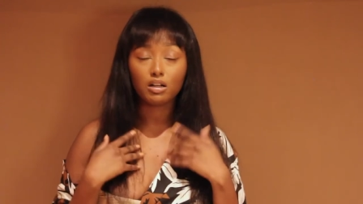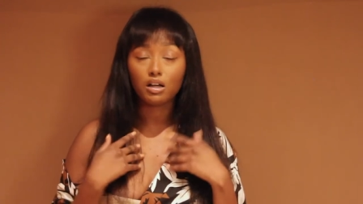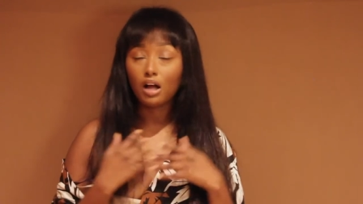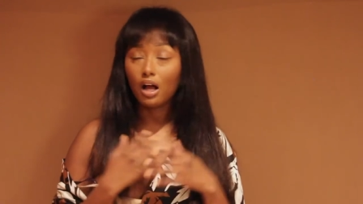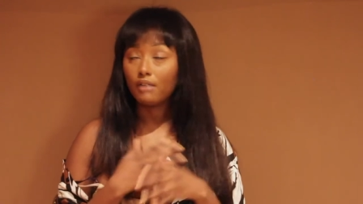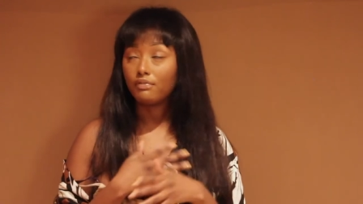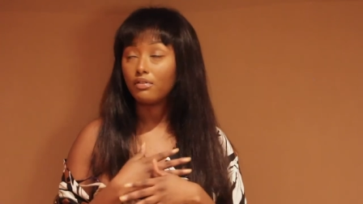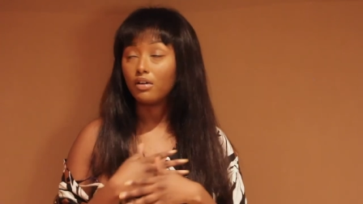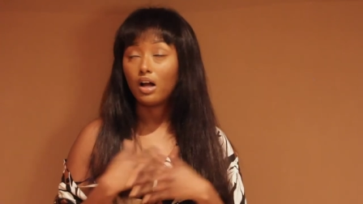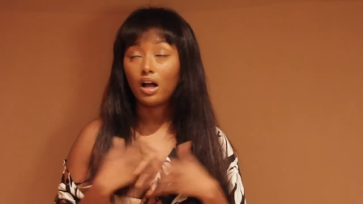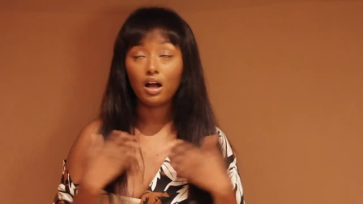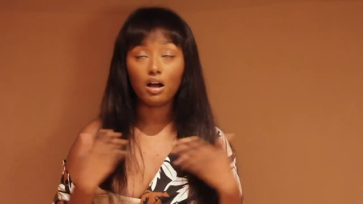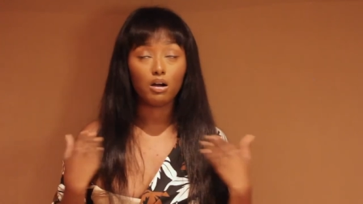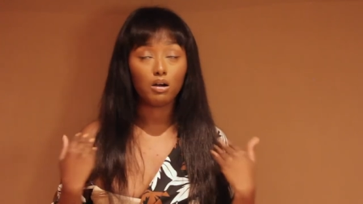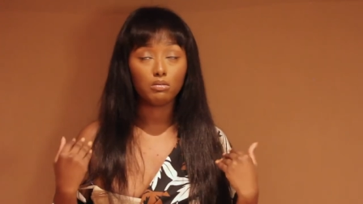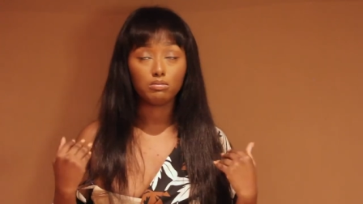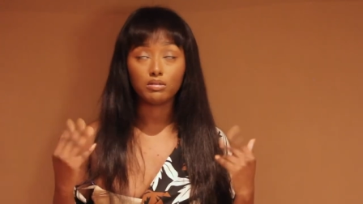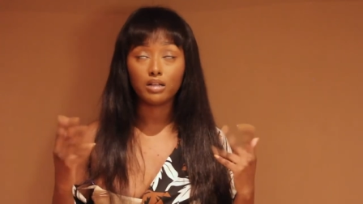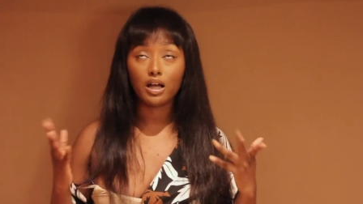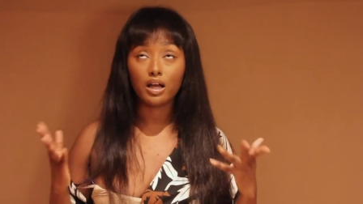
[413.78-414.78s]
I, I
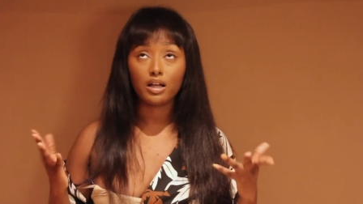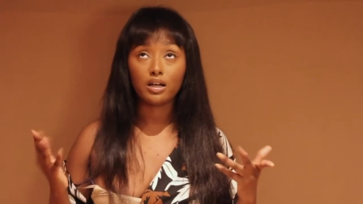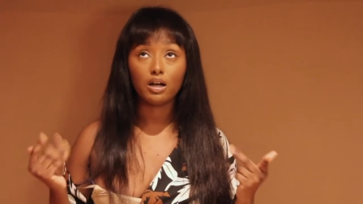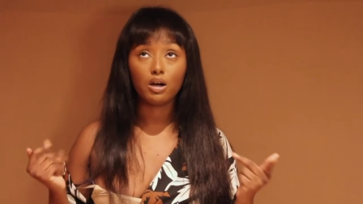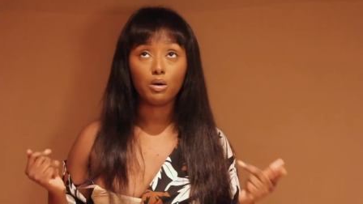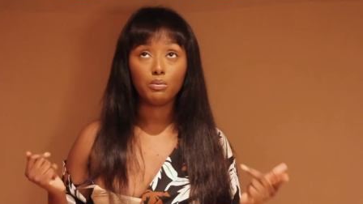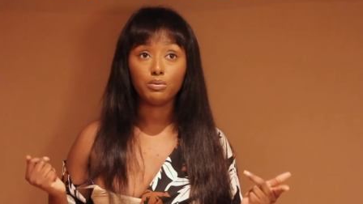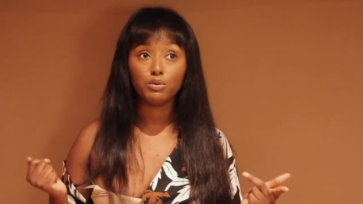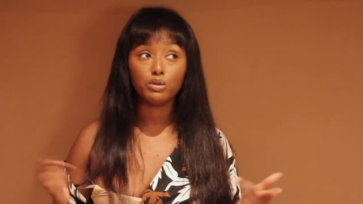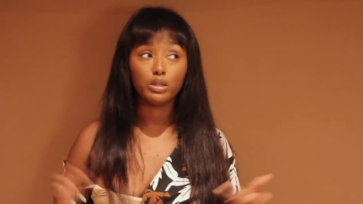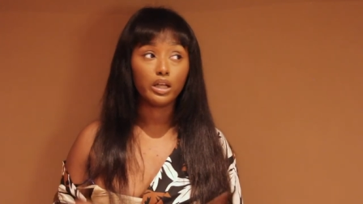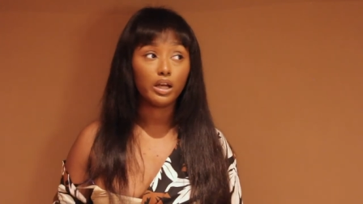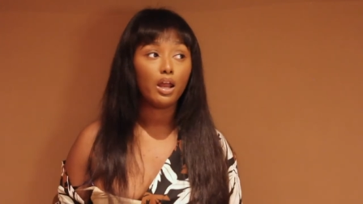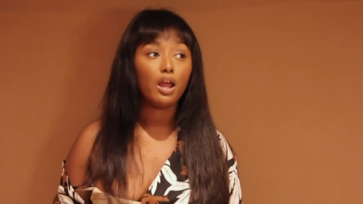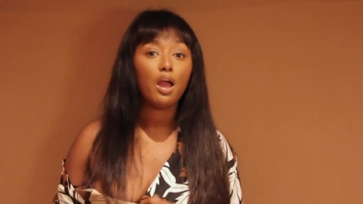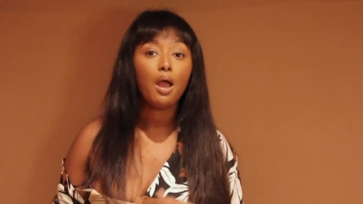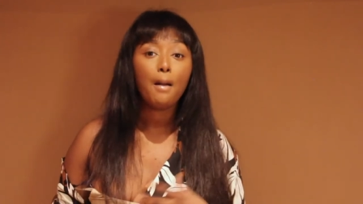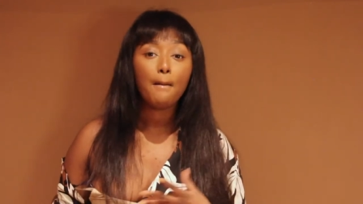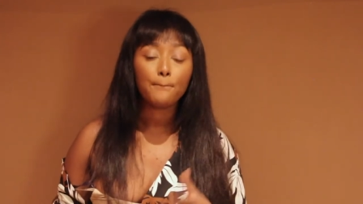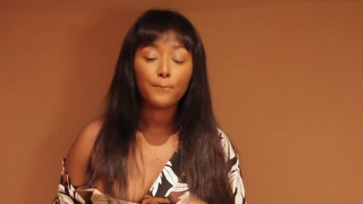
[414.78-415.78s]
hope not. I hope you
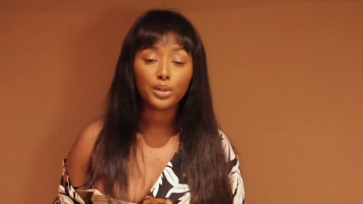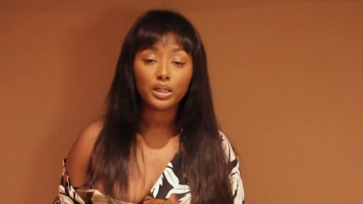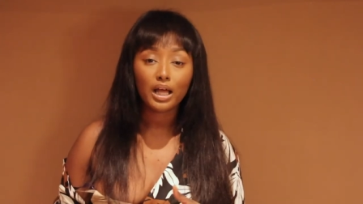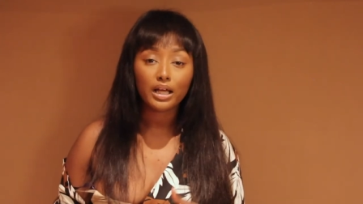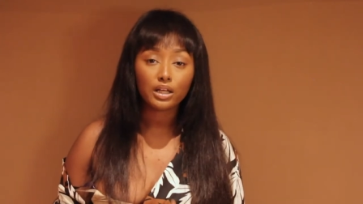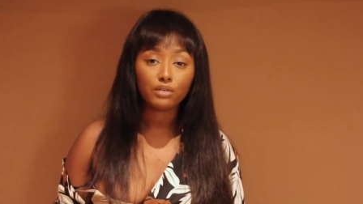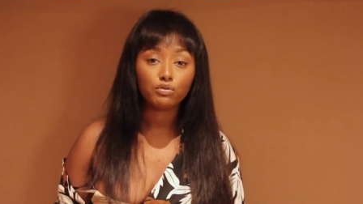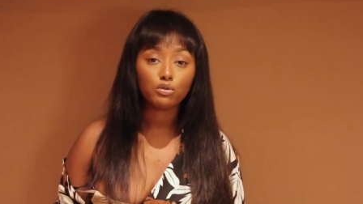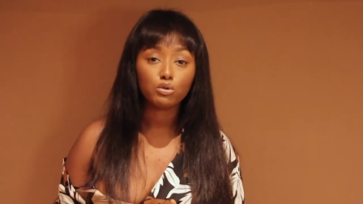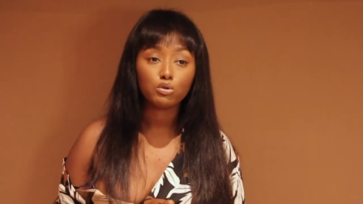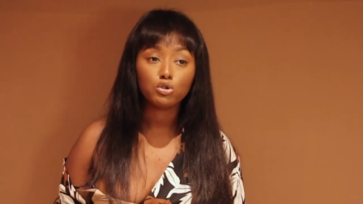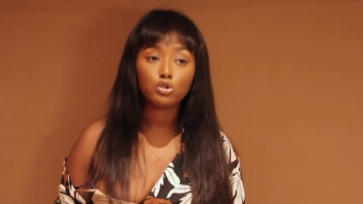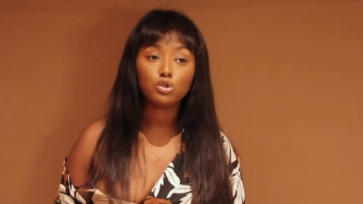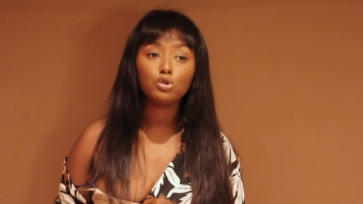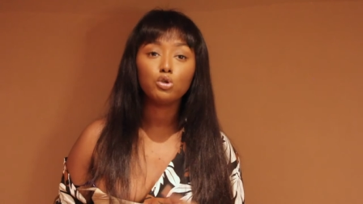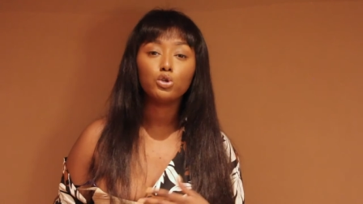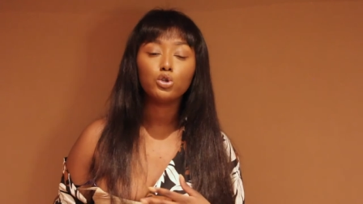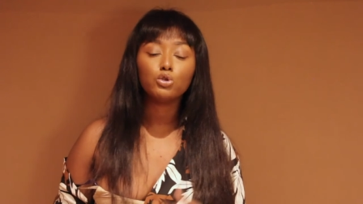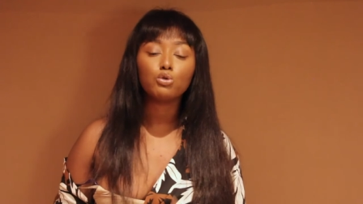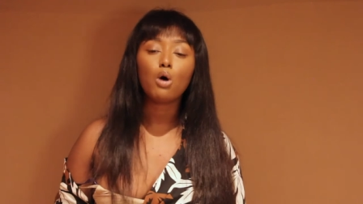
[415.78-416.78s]
didn't. But like if you
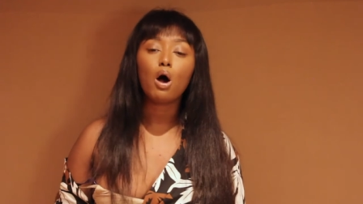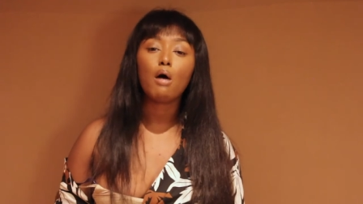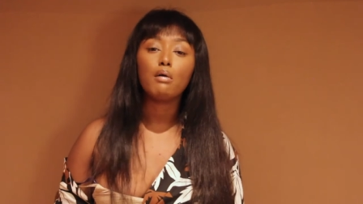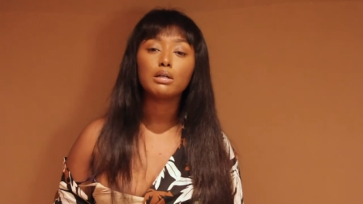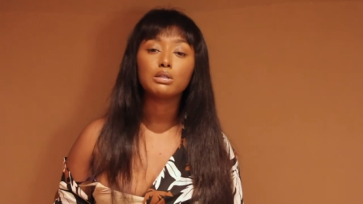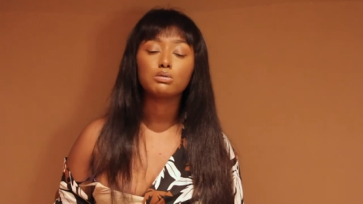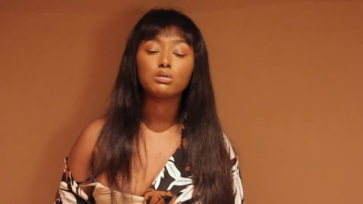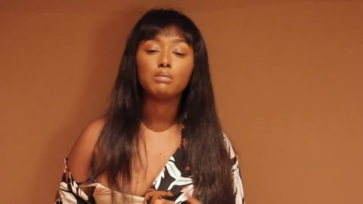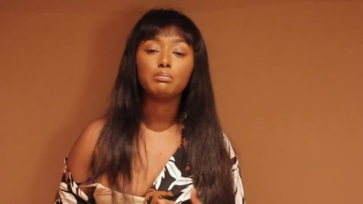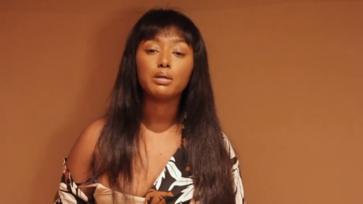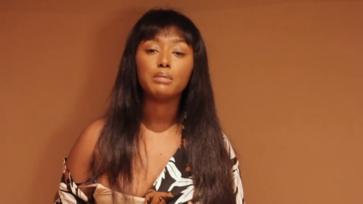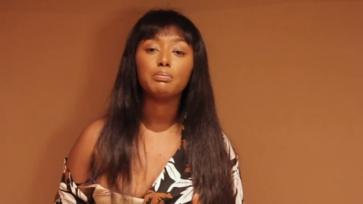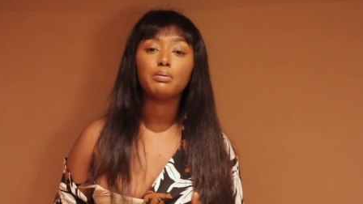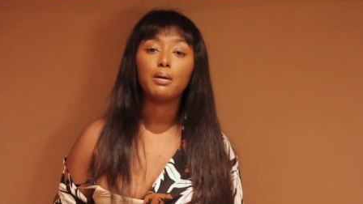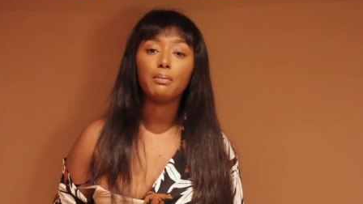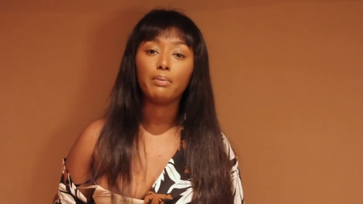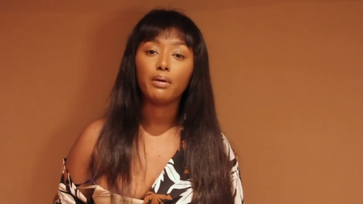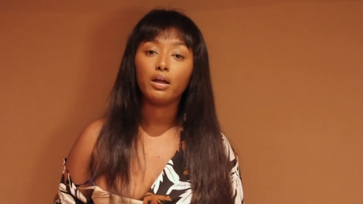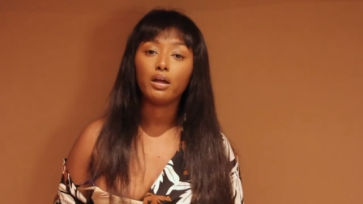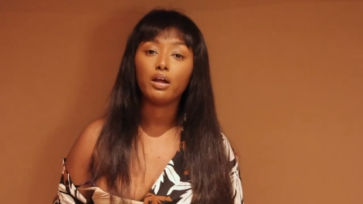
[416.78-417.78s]
do, you always want to be
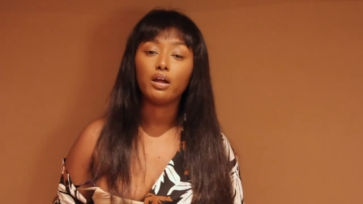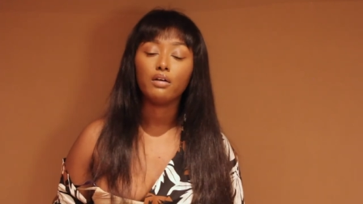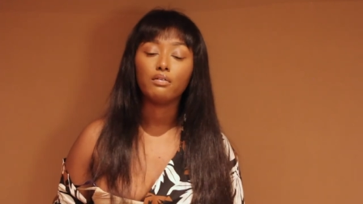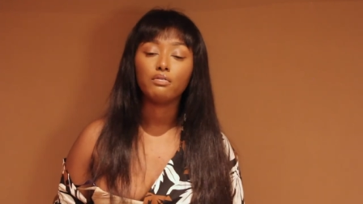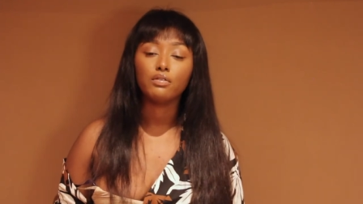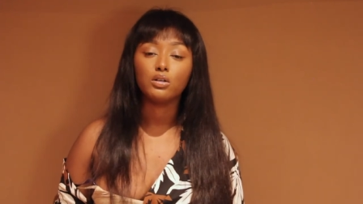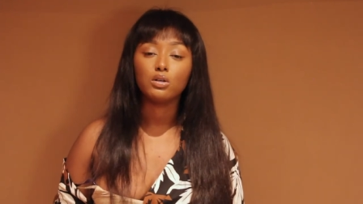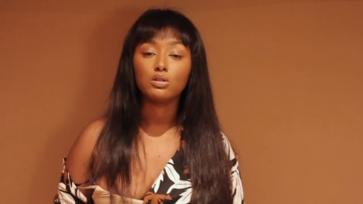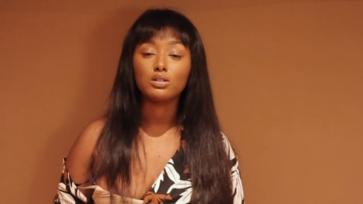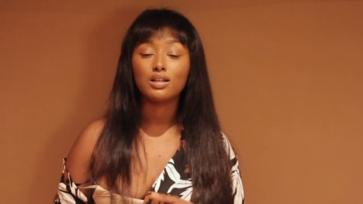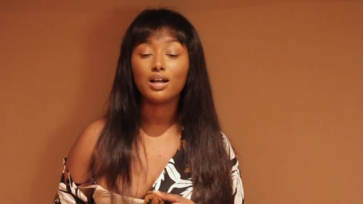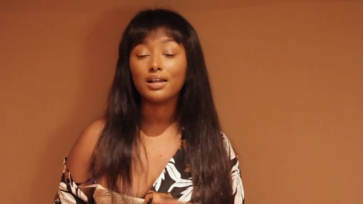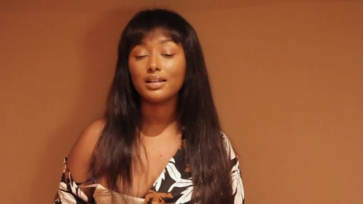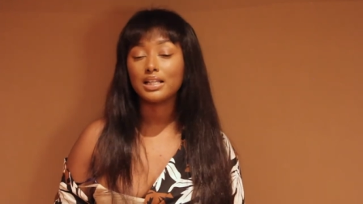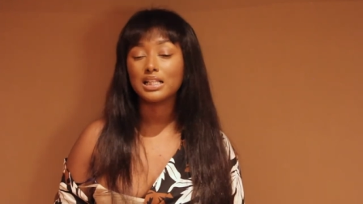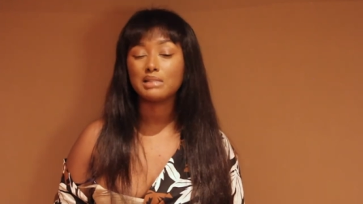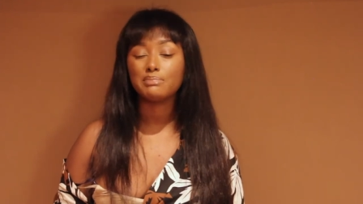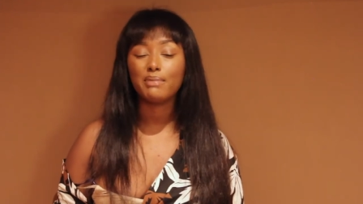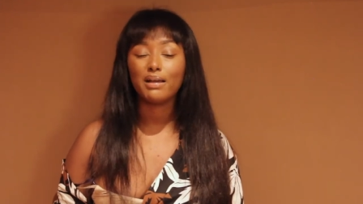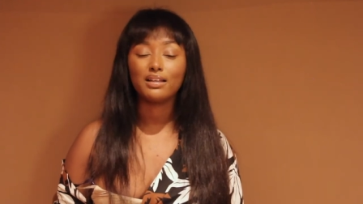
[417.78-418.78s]
prepared for those
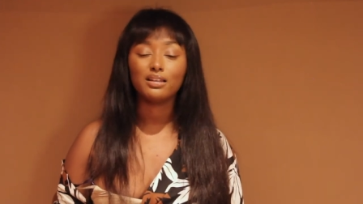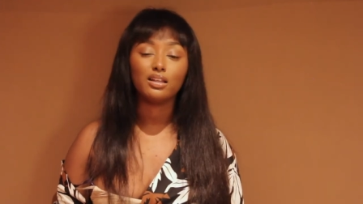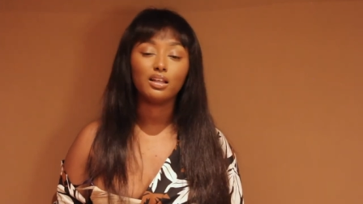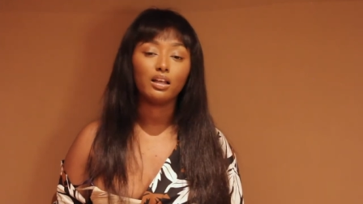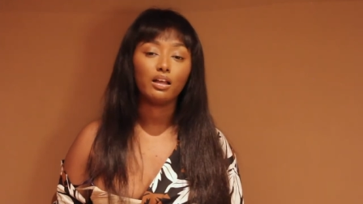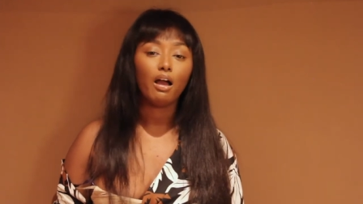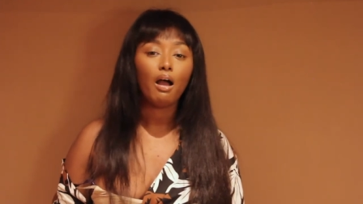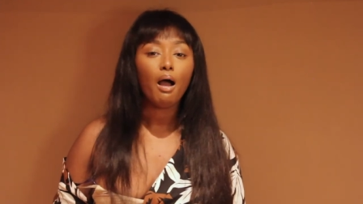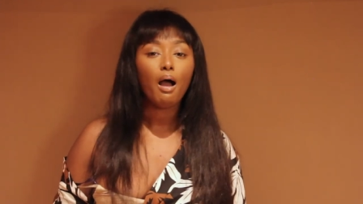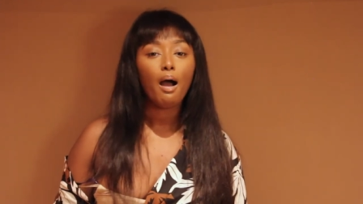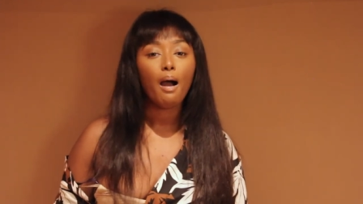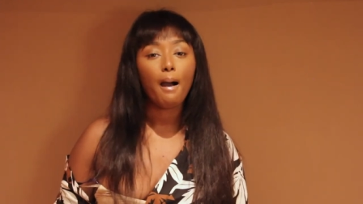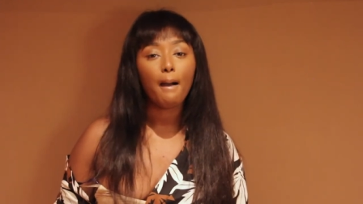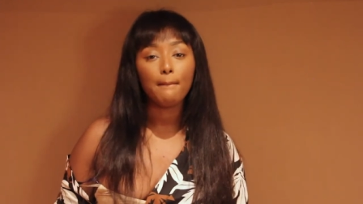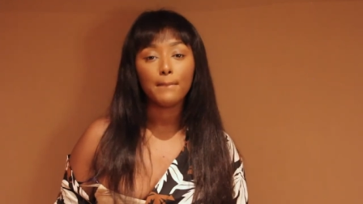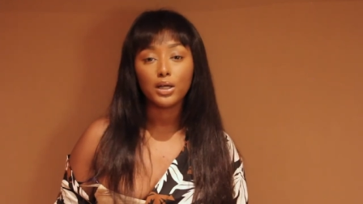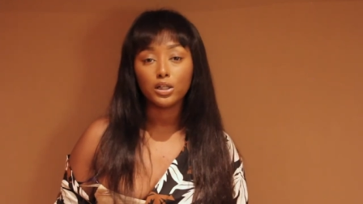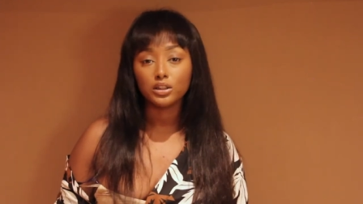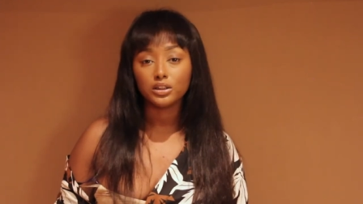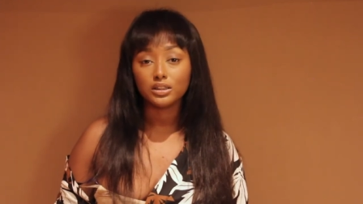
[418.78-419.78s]
unexpected
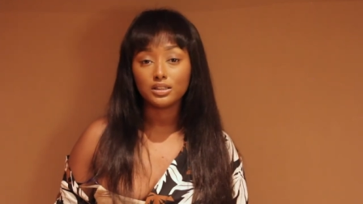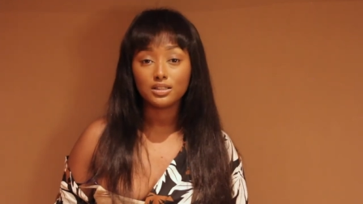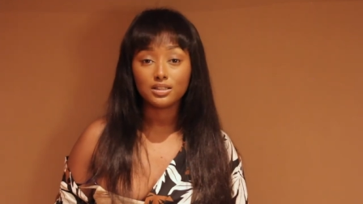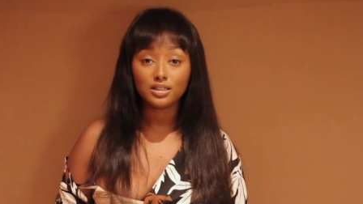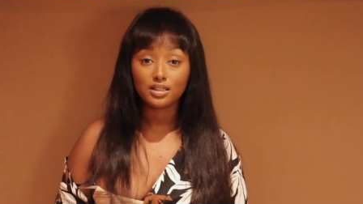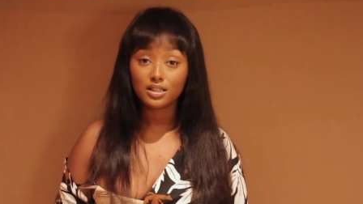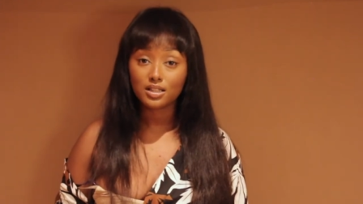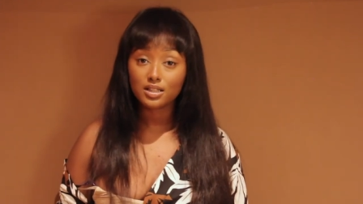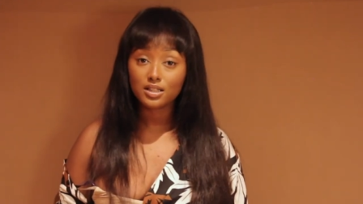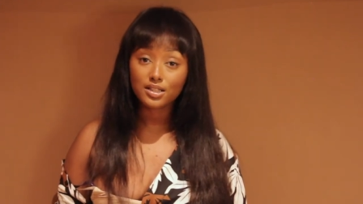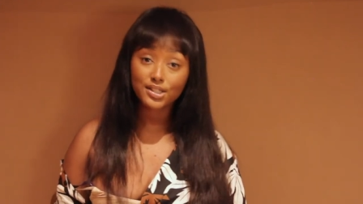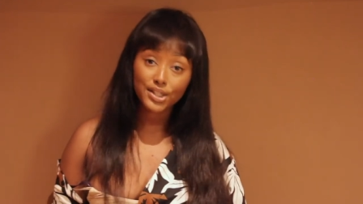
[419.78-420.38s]
emergencies.